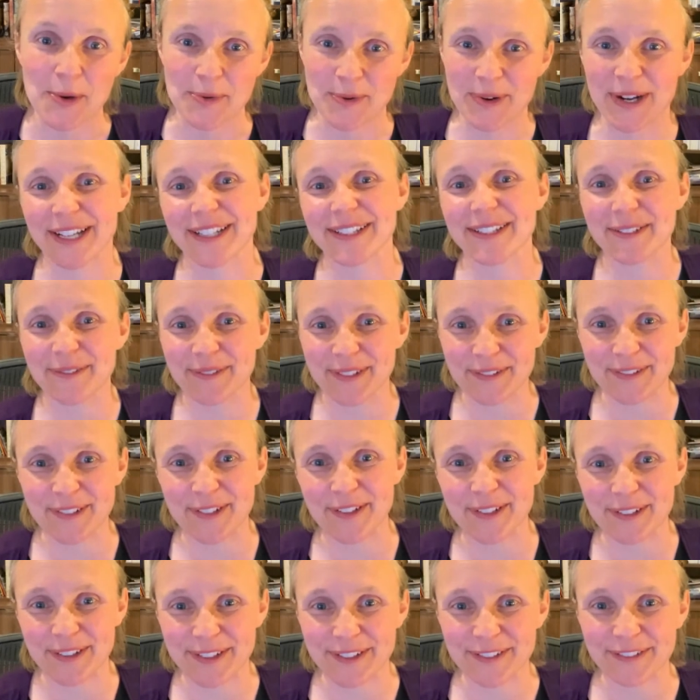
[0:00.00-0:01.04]
Once we've
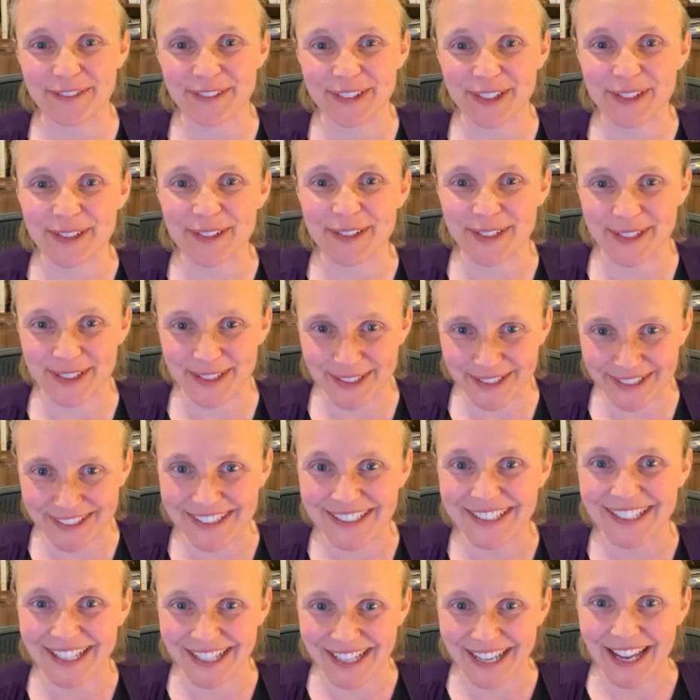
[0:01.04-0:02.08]
got the fusion.
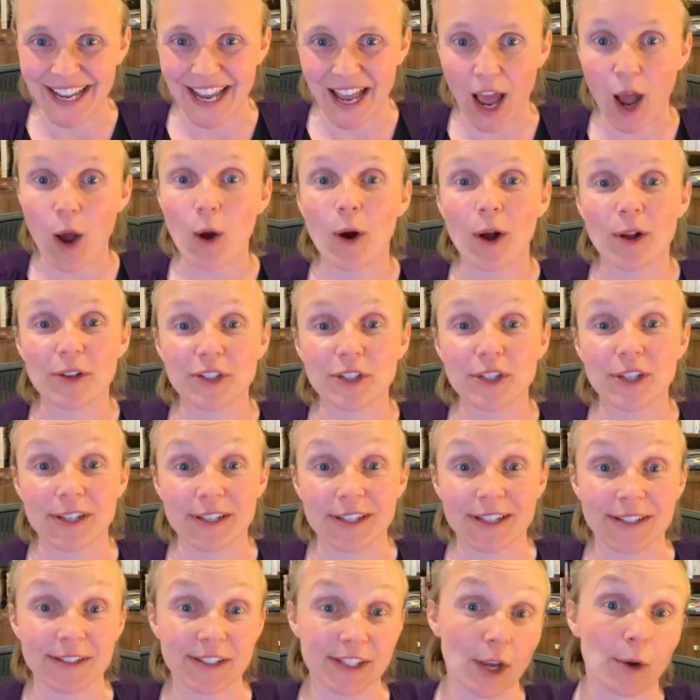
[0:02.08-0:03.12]
Oh,
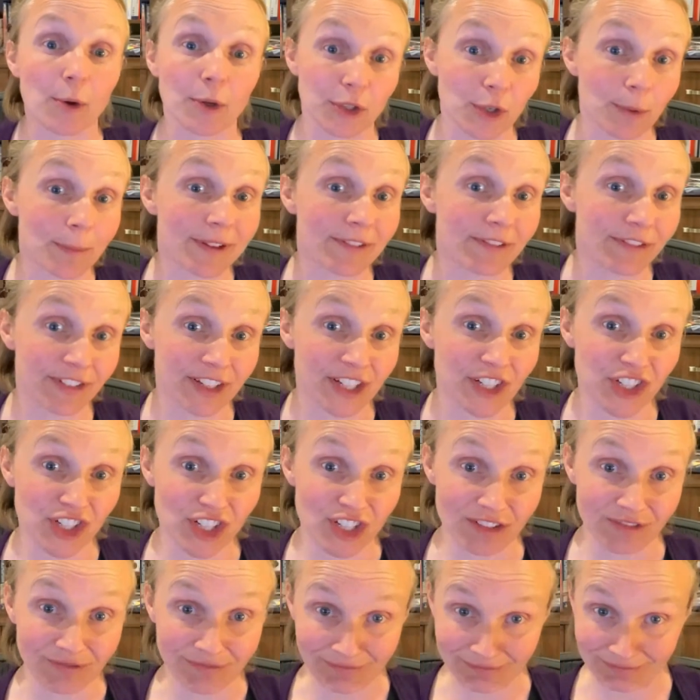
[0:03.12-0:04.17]
so you mean
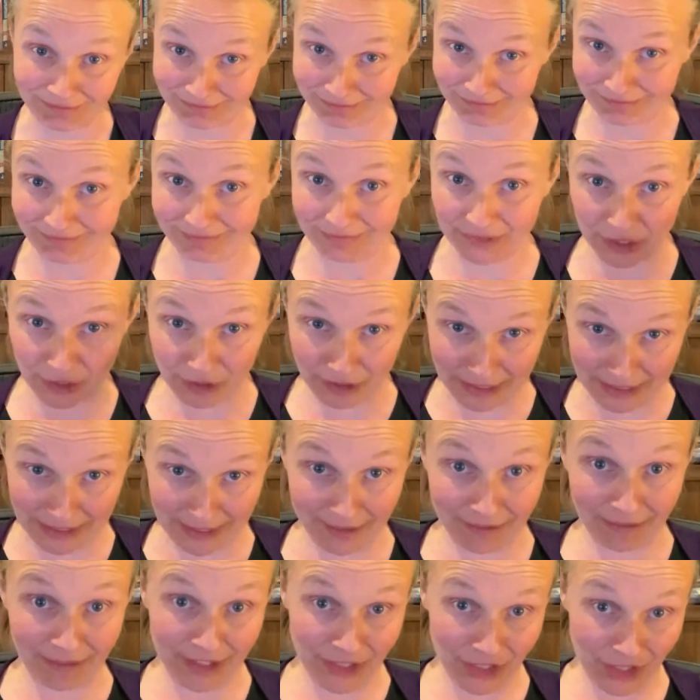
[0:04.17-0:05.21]
fission?
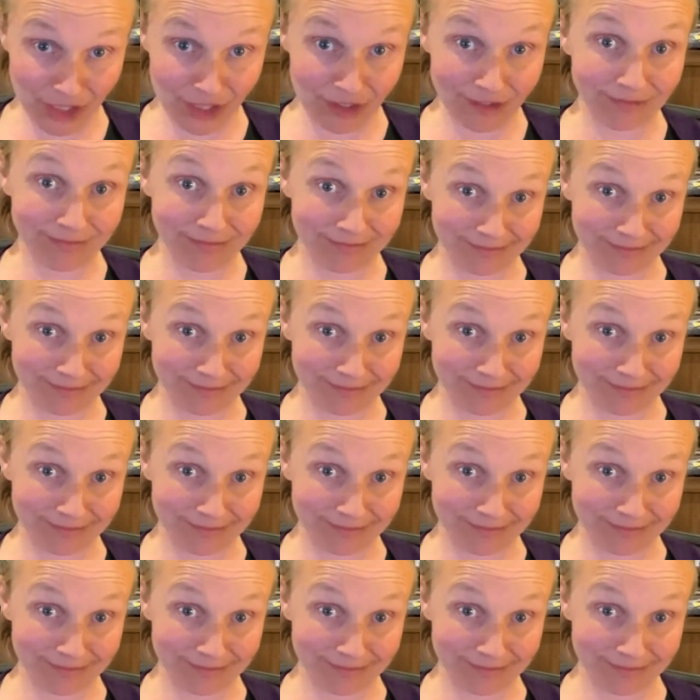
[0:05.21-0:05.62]
Nuclear fission?